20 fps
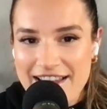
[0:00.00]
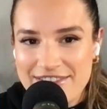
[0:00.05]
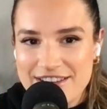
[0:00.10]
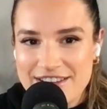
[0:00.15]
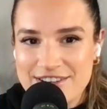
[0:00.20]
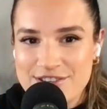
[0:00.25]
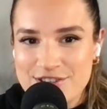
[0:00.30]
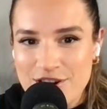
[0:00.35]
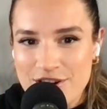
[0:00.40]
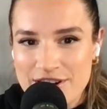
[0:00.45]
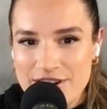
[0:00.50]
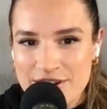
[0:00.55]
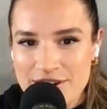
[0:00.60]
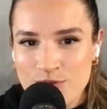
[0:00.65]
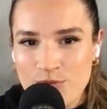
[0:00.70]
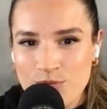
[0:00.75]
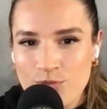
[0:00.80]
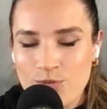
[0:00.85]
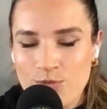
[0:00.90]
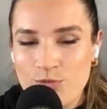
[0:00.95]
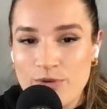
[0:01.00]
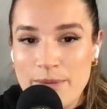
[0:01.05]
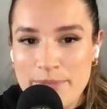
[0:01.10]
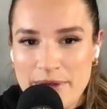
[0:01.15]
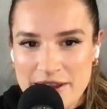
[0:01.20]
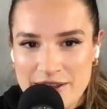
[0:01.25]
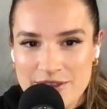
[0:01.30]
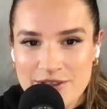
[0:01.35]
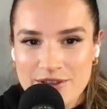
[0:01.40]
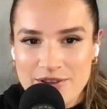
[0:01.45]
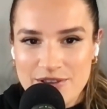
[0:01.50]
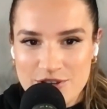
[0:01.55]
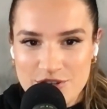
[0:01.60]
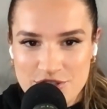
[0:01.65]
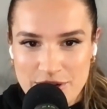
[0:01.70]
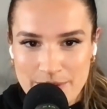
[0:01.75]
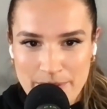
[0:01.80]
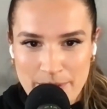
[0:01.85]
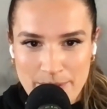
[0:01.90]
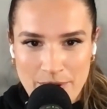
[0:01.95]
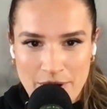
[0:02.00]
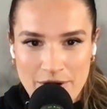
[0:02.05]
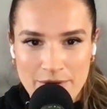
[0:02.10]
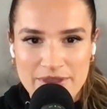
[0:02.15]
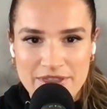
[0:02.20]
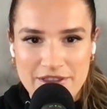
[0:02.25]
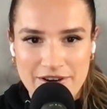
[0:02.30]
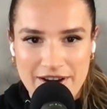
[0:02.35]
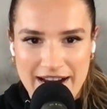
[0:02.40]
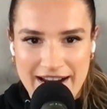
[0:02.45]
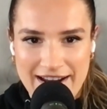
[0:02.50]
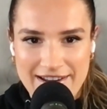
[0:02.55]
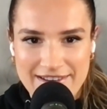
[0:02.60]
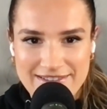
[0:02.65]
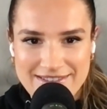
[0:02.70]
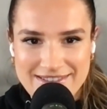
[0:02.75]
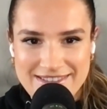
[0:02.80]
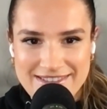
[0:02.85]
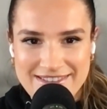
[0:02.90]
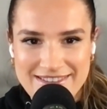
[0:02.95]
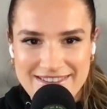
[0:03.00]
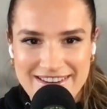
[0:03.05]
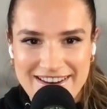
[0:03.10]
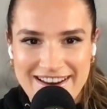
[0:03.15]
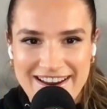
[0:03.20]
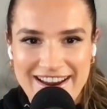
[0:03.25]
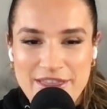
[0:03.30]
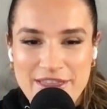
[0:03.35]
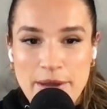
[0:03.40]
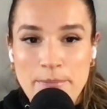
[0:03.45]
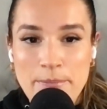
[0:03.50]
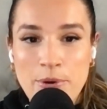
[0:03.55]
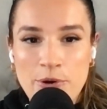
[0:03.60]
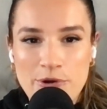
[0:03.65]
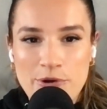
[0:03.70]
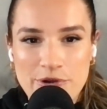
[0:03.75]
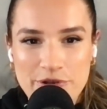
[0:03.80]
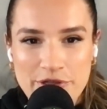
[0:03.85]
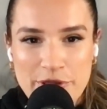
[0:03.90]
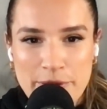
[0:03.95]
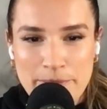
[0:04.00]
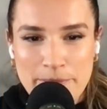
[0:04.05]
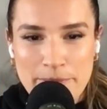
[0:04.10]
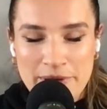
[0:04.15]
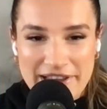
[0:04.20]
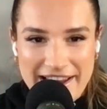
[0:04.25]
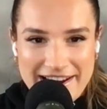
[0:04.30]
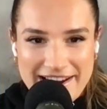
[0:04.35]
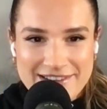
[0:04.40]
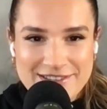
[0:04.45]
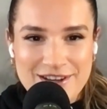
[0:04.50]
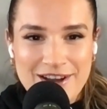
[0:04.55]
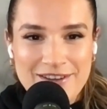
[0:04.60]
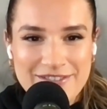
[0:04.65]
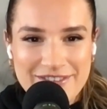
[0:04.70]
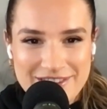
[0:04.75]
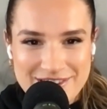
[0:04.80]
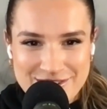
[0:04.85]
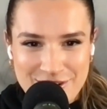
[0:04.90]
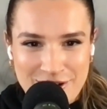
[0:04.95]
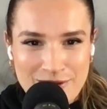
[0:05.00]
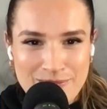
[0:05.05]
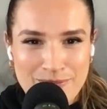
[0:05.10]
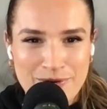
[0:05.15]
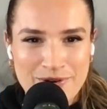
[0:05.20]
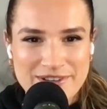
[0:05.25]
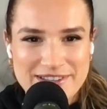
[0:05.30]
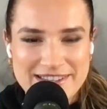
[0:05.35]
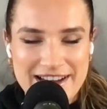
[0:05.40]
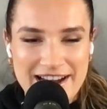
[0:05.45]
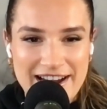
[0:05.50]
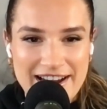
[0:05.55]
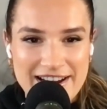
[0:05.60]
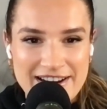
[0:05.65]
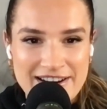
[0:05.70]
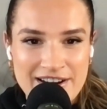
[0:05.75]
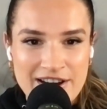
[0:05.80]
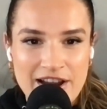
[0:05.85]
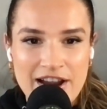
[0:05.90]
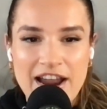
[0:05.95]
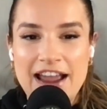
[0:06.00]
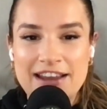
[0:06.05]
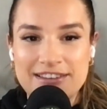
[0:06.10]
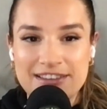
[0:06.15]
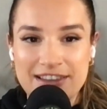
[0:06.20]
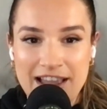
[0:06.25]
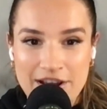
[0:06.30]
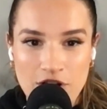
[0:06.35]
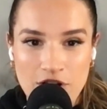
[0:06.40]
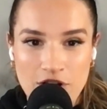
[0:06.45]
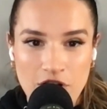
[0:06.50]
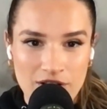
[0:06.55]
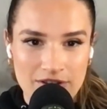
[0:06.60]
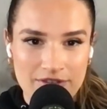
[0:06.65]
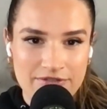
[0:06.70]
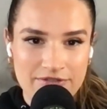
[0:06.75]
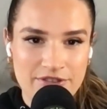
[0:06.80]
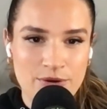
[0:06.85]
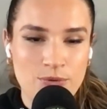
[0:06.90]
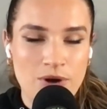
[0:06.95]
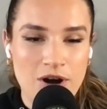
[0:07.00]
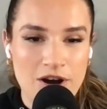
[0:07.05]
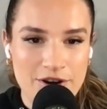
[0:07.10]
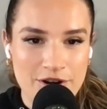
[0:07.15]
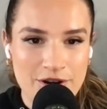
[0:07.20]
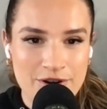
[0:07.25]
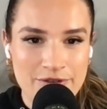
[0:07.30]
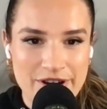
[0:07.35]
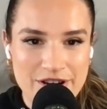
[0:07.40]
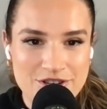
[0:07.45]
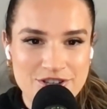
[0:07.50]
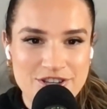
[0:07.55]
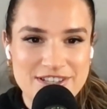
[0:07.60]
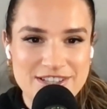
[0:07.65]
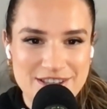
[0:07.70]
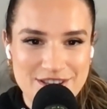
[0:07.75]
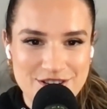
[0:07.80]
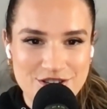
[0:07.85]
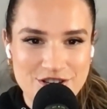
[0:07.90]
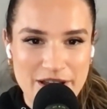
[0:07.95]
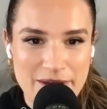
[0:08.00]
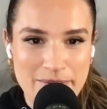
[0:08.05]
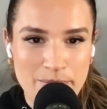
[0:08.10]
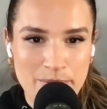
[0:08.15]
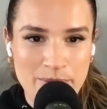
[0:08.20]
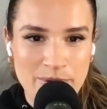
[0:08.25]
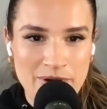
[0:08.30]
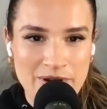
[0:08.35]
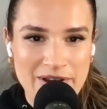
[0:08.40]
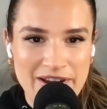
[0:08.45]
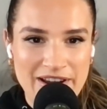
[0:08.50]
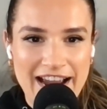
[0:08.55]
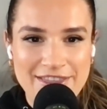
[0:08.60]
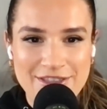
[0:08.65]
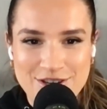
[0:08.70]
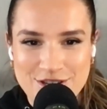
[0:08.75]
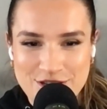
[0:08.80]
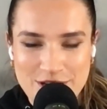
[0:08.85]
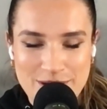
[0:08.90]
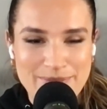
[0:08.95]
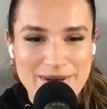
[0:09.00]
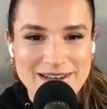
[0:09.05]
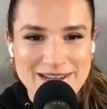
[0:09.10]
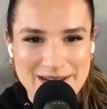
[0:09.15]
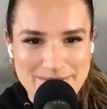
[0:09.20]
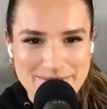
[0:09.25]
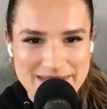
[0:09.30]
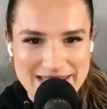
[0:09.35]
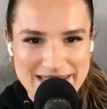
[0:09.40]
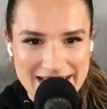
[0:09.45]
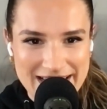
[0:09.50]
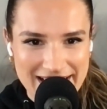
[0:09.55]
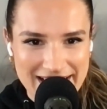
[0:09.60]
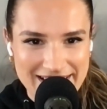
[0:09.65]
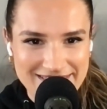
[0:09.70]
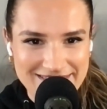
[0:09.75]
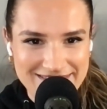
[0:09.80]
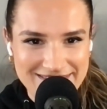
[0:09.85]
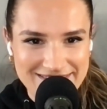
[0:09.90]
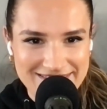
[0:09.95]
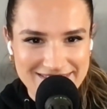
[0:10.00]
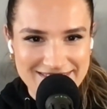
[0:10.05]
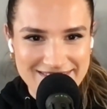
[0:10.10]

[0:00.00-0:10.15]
and they started ripping the ship apart with their hands. They pulled the planks off of the starboard side and let all of the water rush into the ship, and the ship ended up sinking.